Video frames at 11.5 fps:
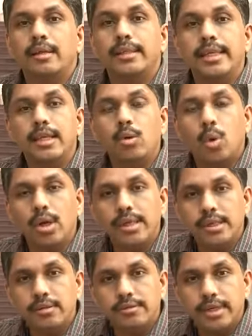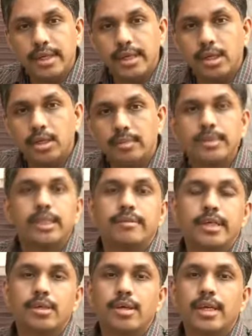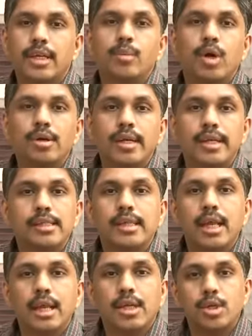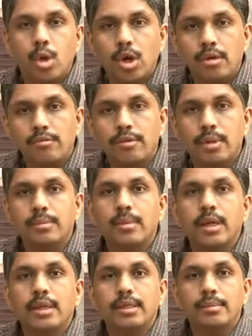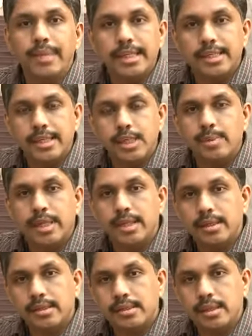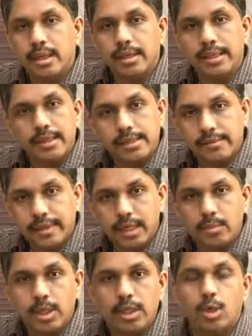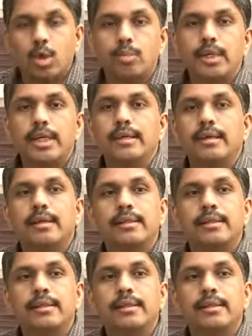The quality of curriculum that we are talking about is drawn from the best experience that is available globally.